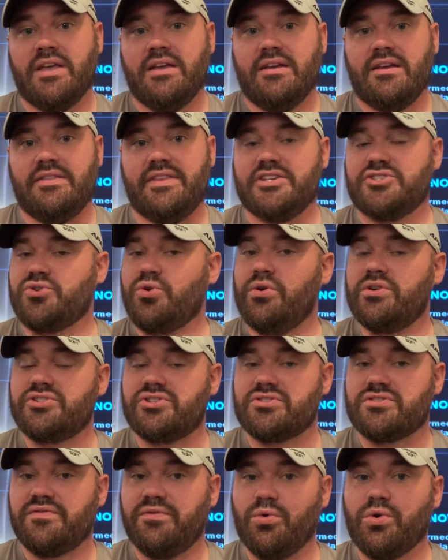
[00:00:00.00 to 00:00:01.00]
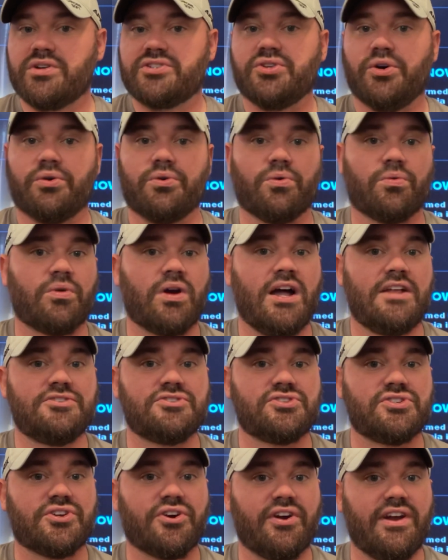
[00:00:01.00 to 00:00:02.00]
and they scored just four total
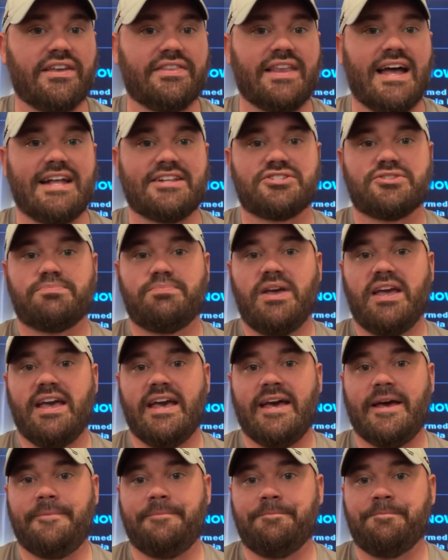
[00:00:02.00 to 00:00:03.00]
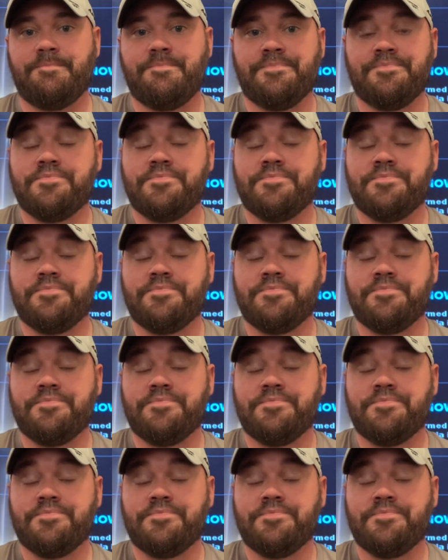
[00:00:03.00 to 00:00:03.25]
runs during that span.